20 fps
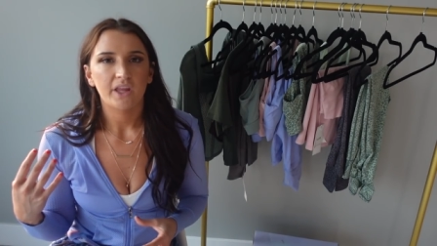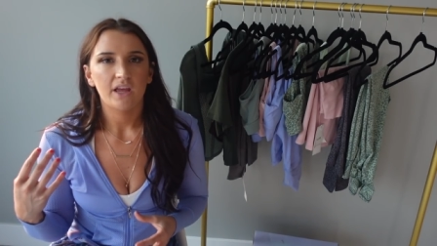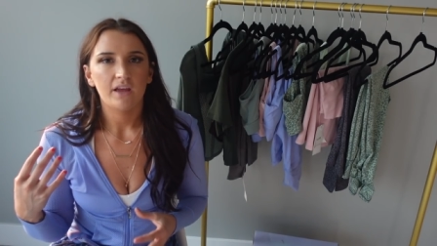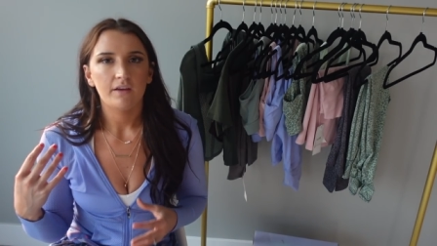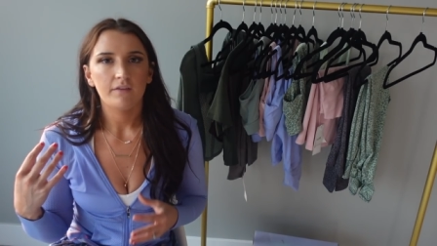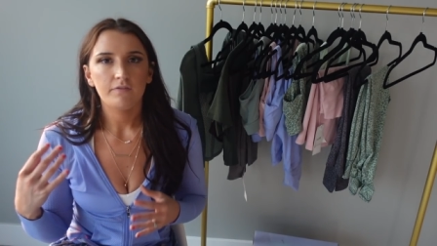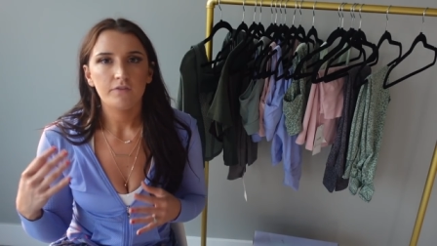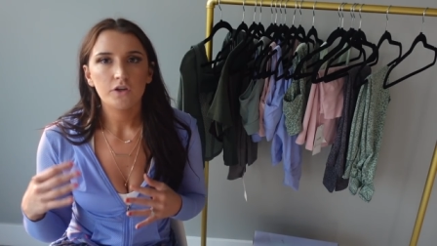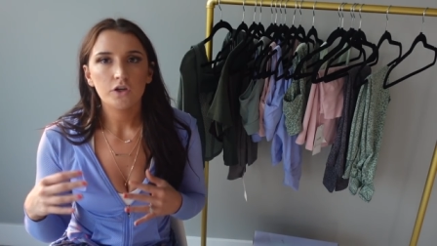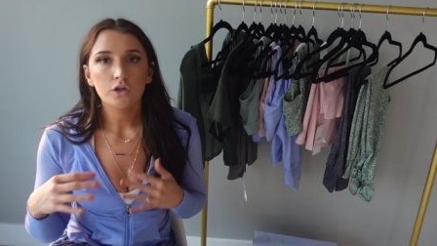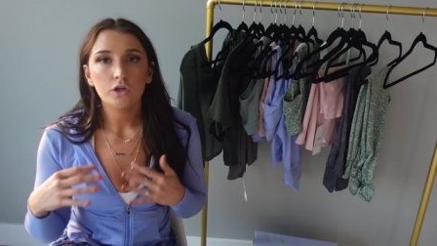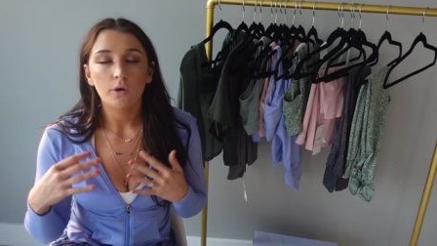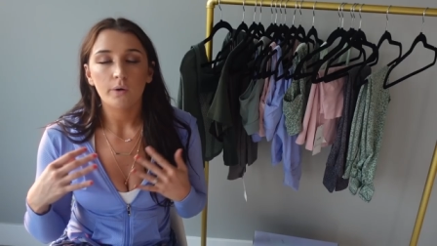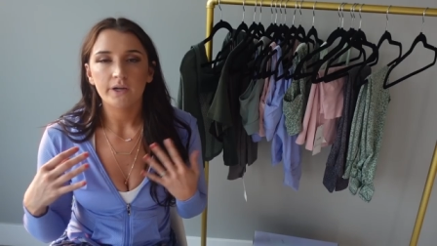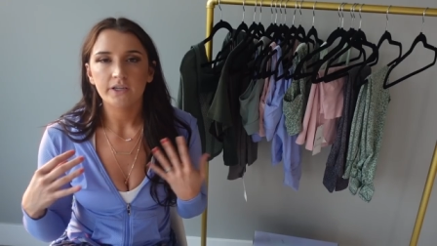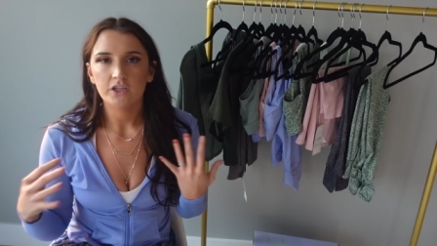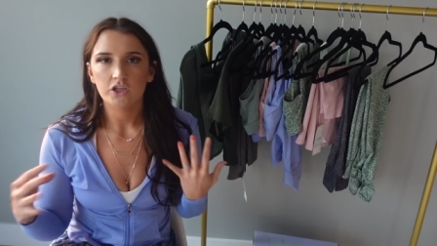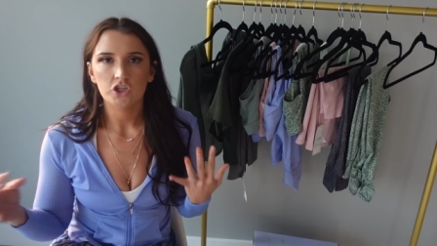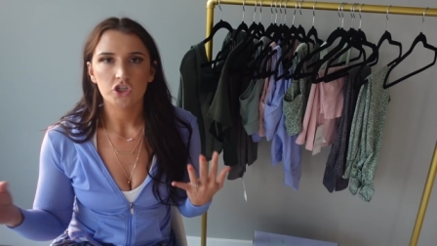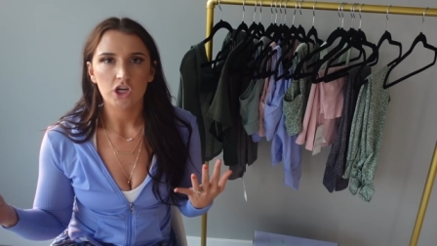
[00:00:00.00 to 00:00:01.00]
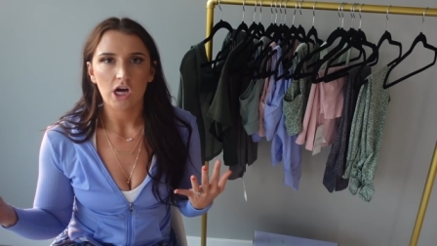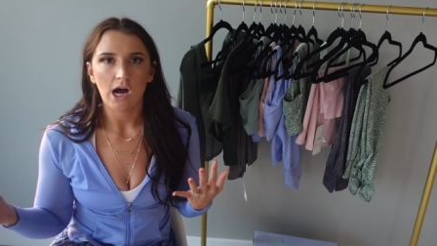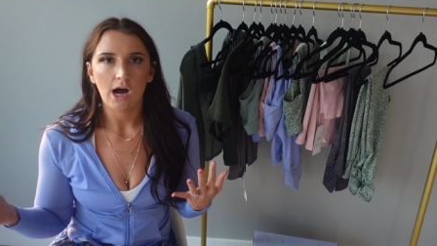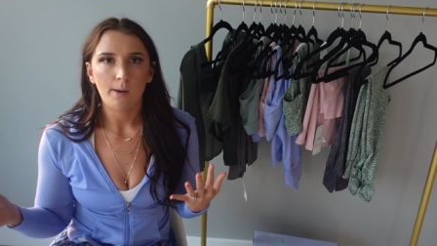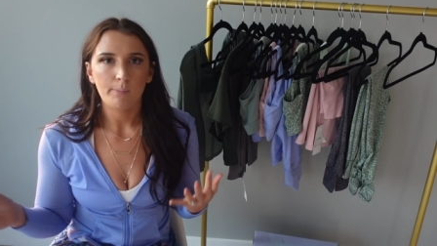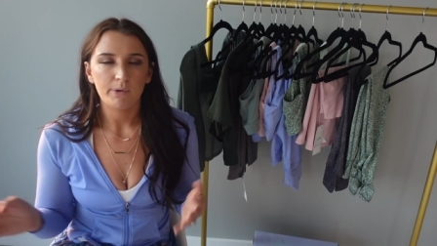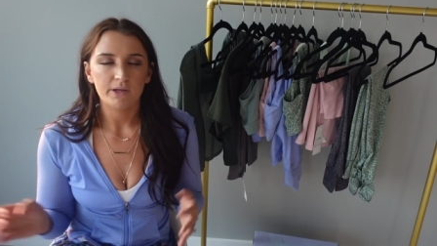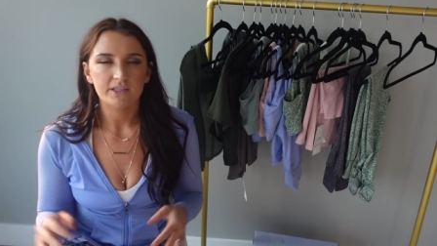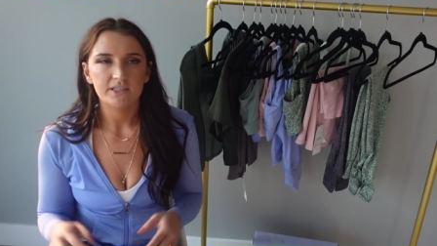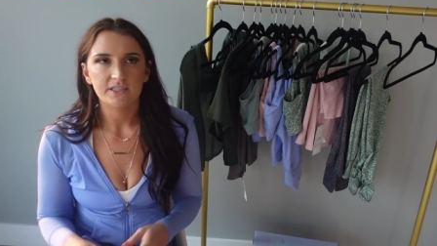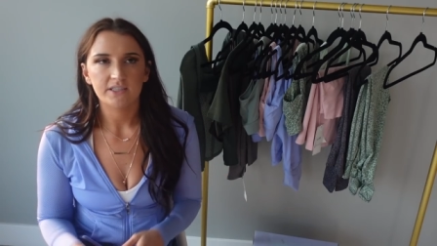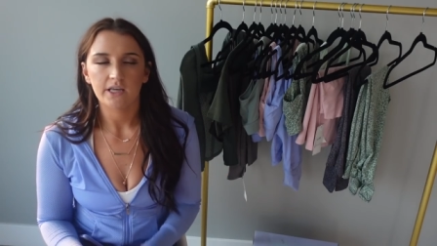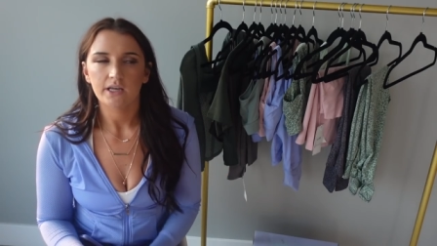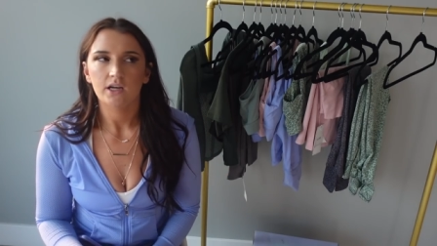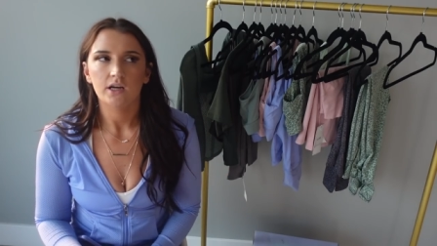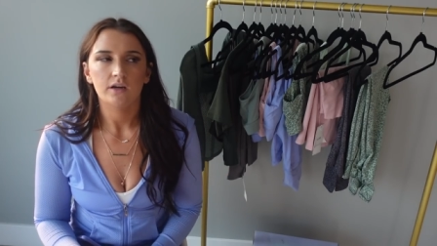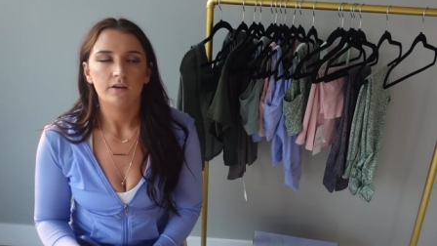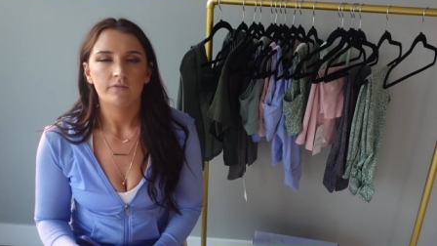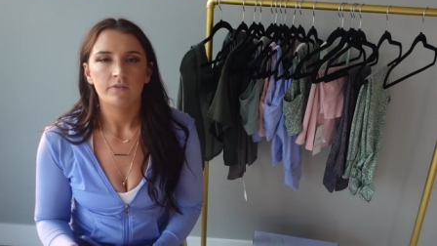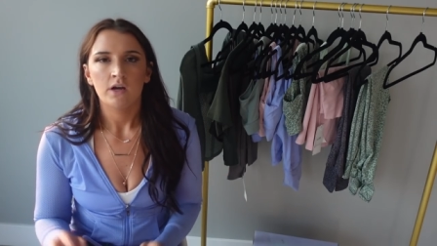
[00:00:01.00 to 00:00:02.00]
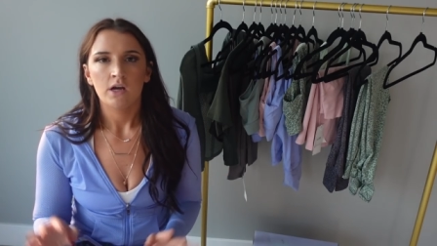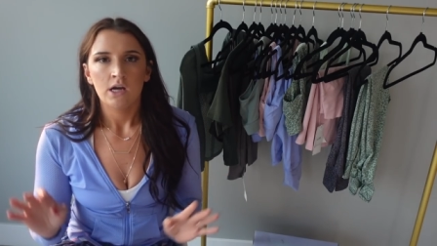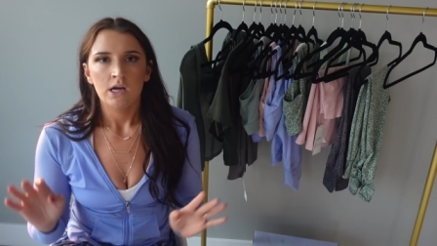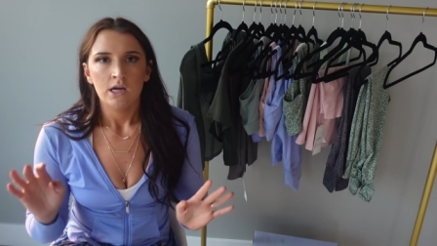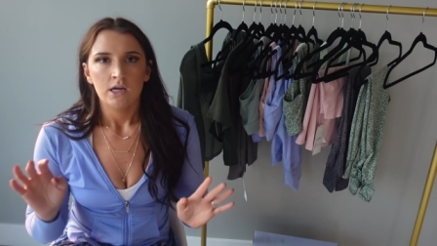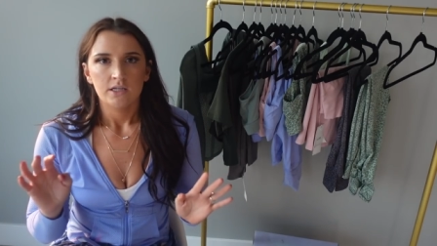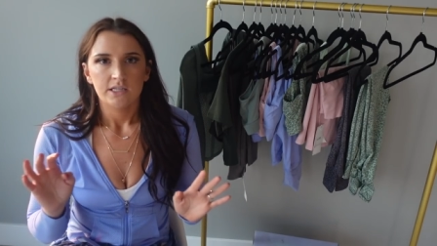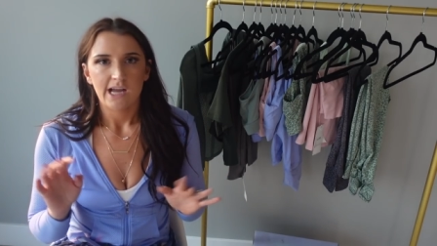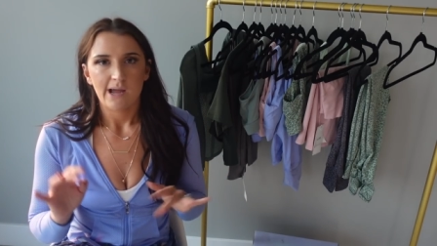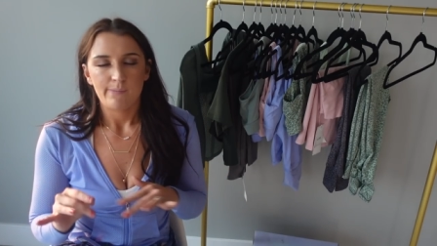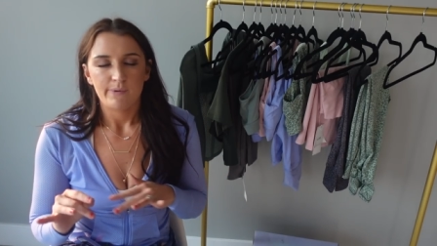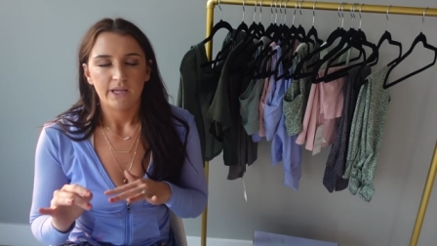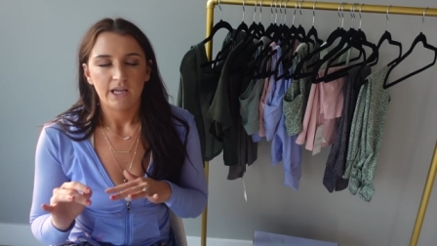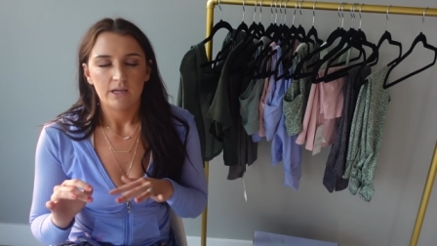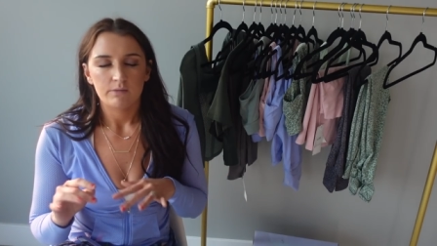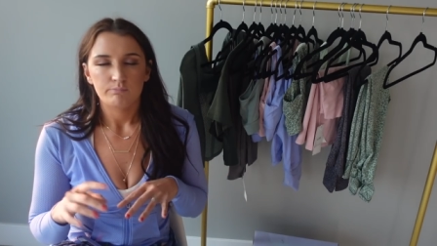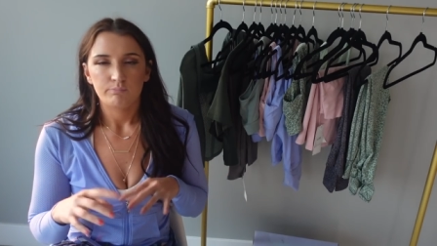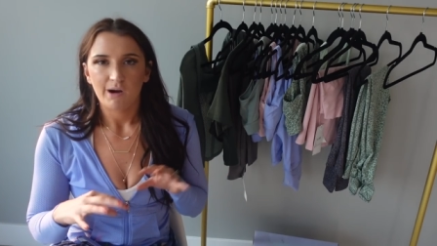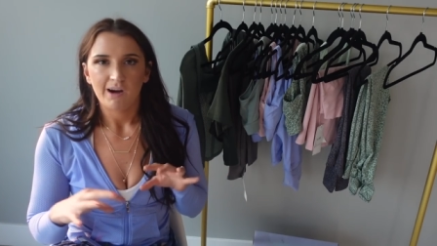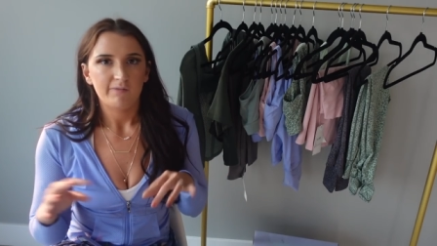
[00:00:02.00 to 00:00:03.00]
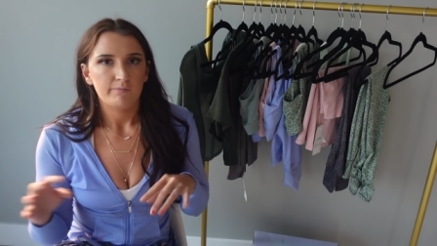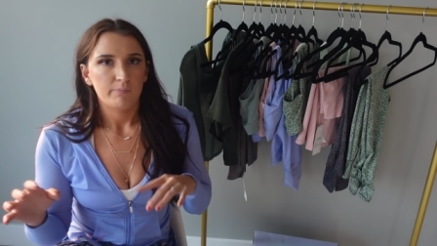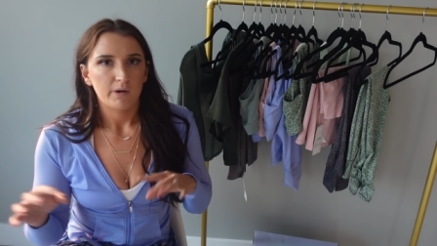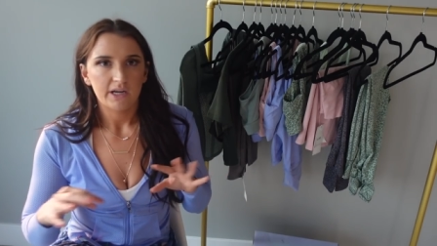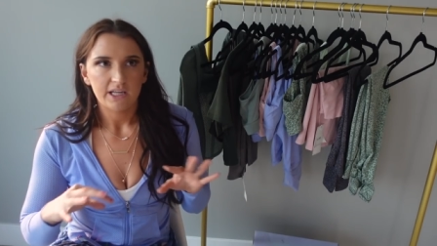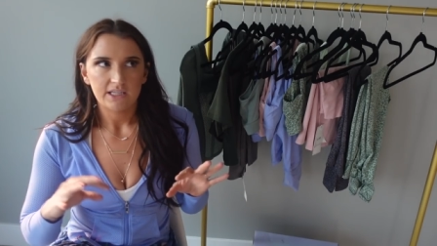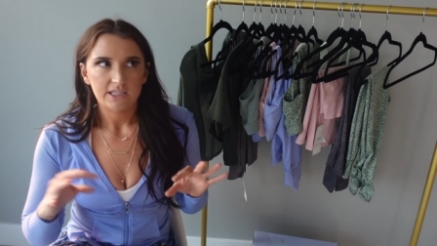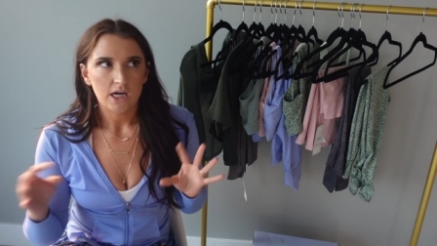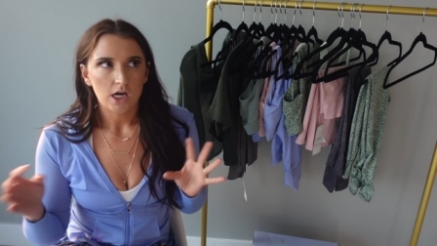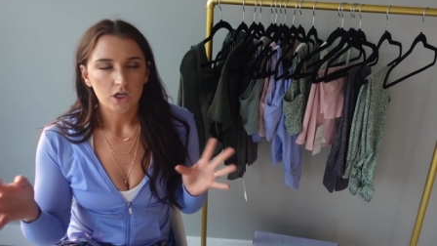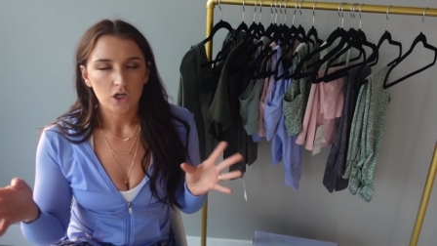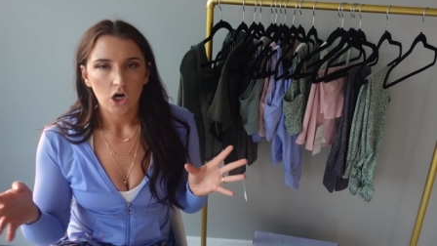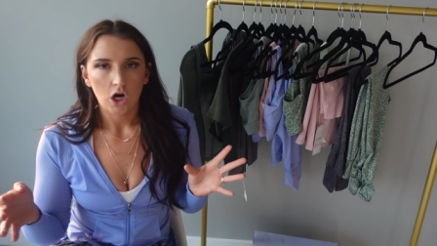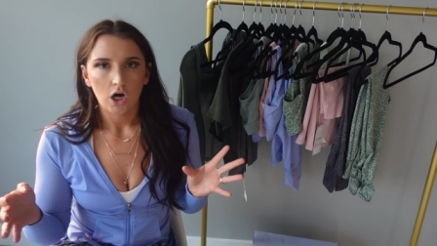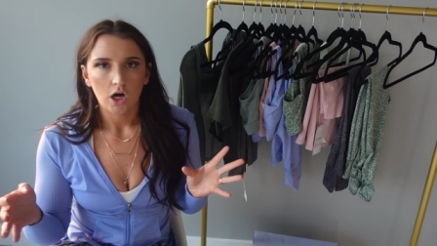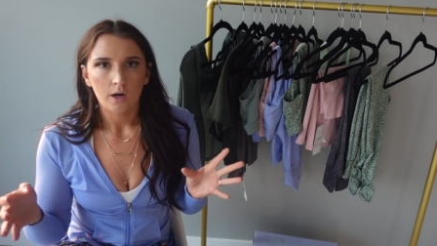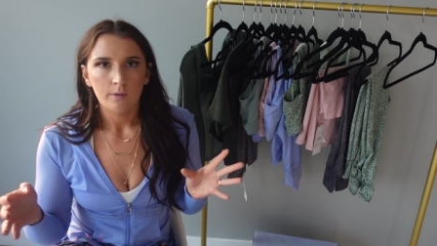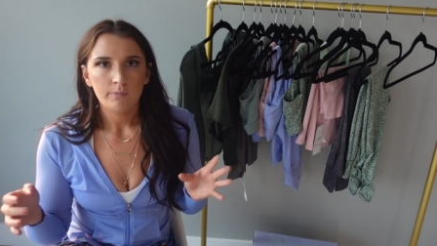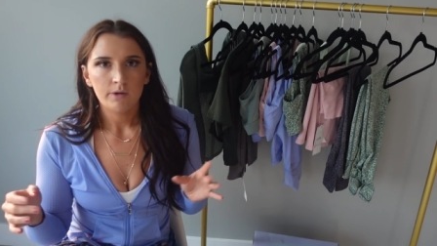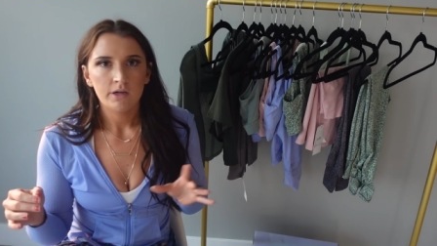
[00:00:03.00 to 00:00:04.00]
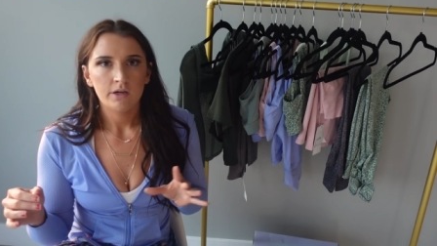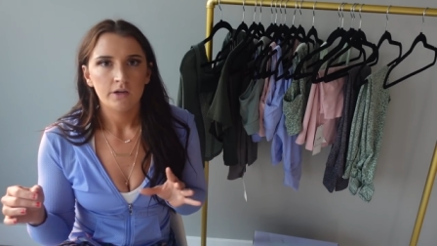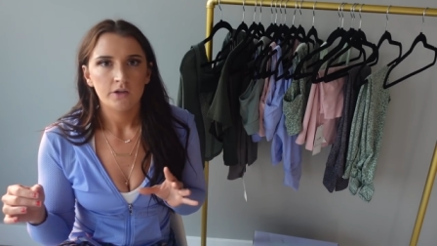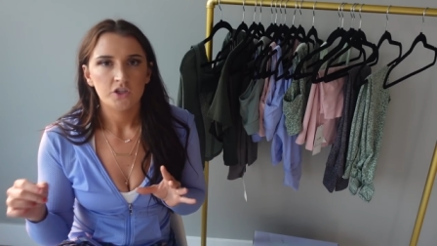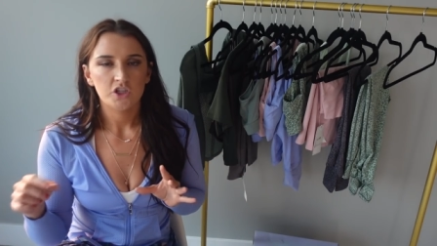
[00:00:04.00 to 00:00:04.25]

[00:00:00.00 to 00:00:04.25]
if you're going to shop, instead of typing in buffbunny.com,